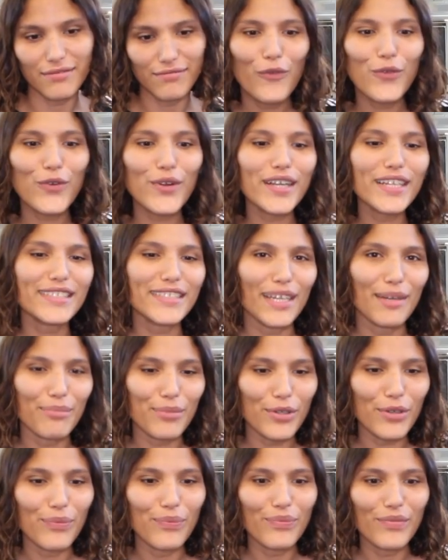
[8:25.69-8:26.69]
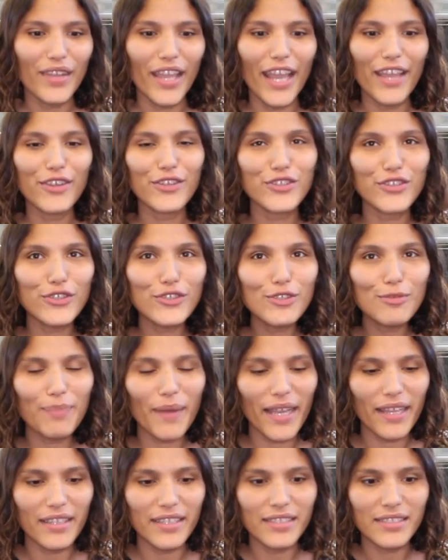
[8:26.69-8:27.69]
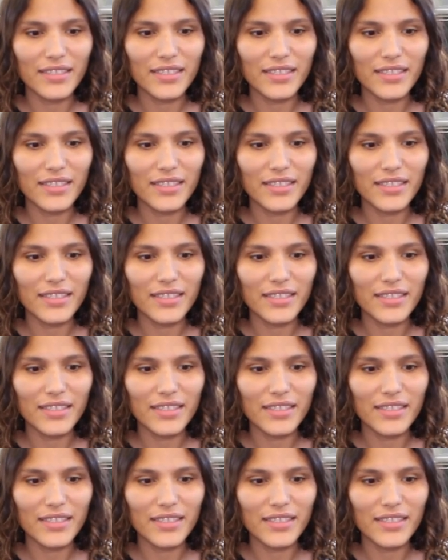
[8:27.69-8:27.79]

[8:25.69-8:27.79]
For example, in the show's pilot,